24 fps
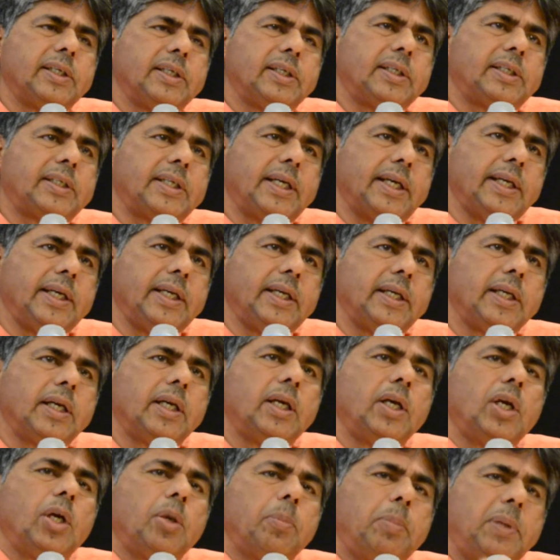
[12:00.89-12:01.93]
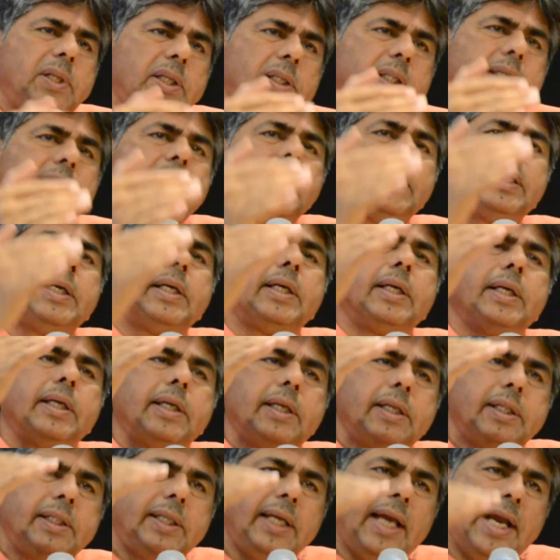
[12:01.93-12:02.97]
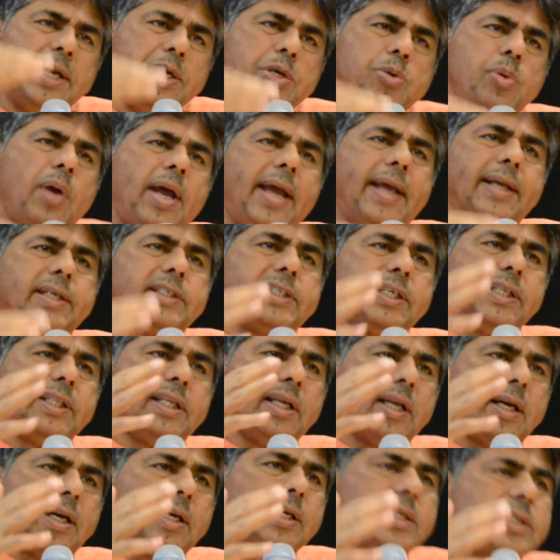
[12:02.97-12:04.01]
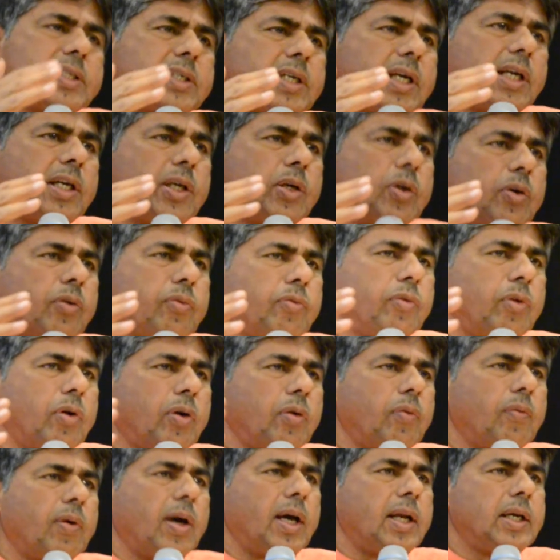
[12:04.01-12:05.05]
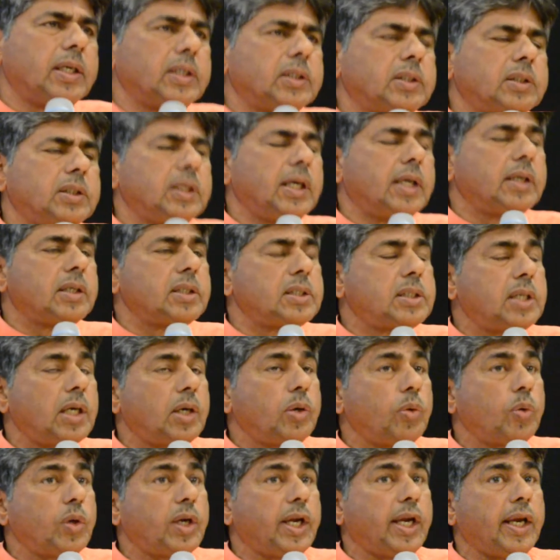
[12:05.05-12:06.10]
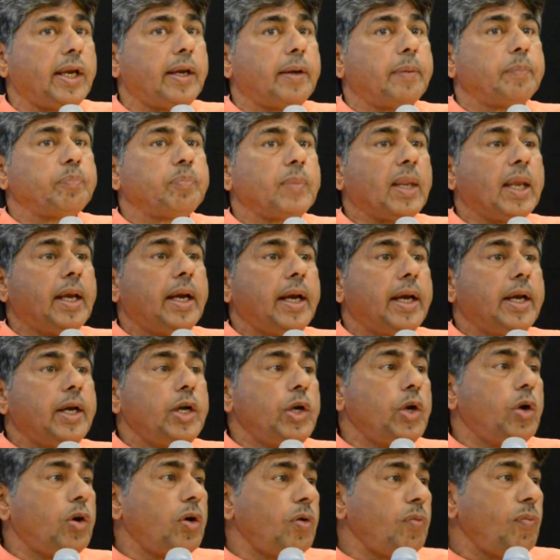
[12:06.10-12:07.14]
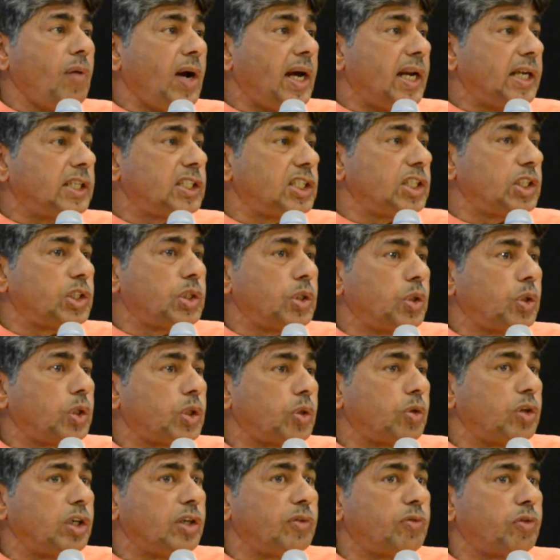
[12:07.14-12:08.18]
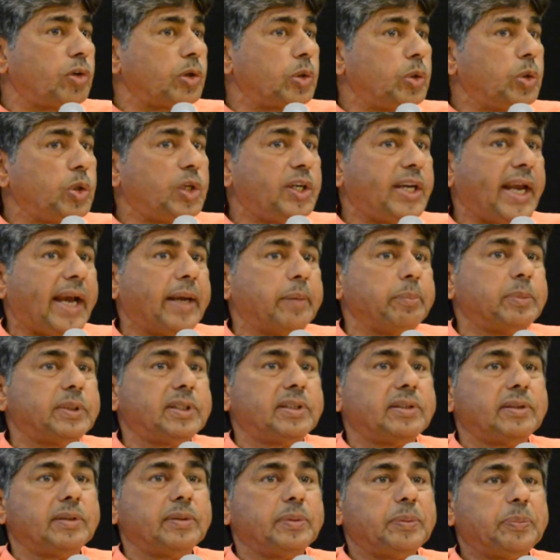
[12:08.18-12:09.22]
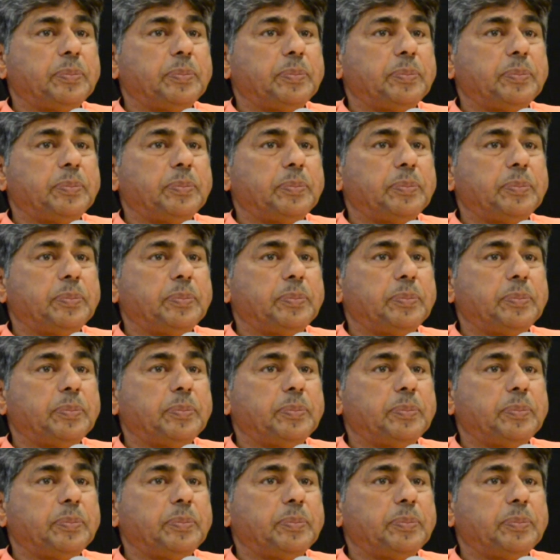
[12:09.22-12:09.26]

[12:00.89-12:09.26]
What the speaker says: training. But then they advance in their understanding of non-violence. They understand, okay, non-violence is not only for good times.